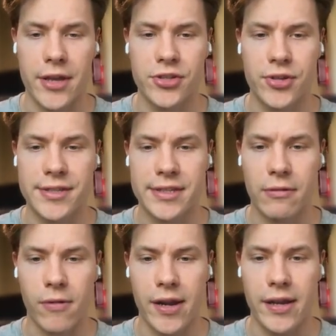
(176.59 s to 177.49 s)
as you can
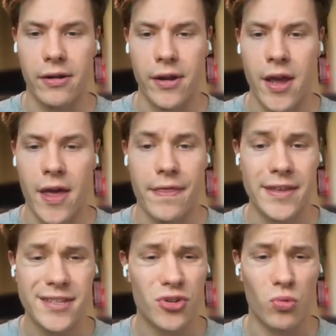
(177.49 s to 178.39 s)
see right here.
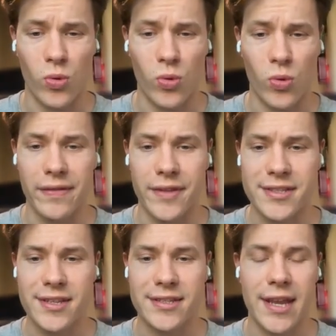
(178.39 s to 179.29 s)
This is great.
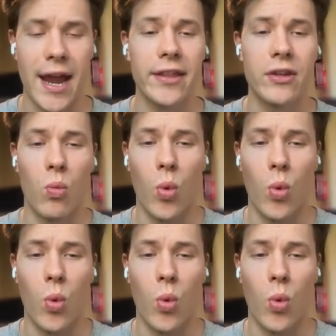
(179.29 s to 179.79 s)
This is exactly